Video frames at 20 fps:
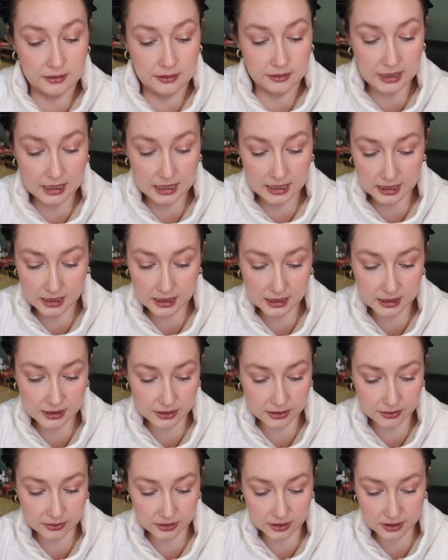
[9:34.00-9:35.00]
Okay,
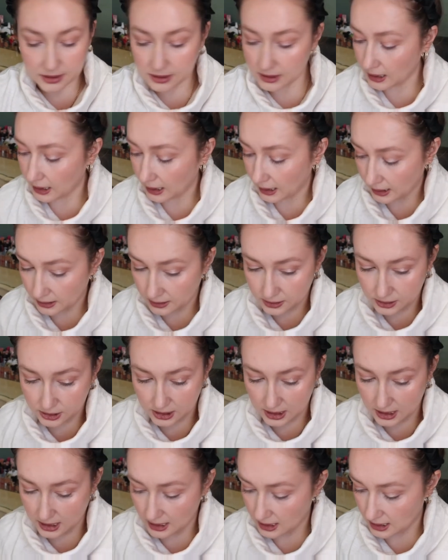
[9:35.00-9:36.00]
so there's 9
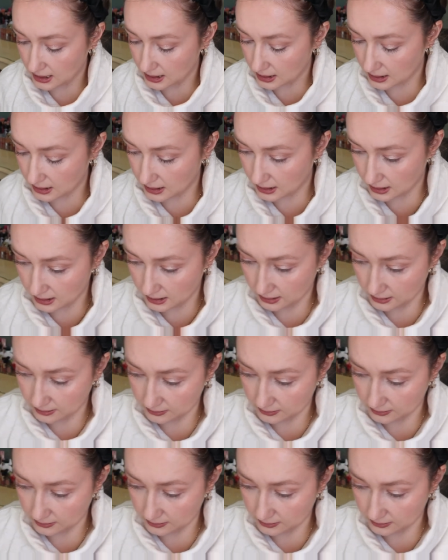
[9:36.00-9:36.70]
shades.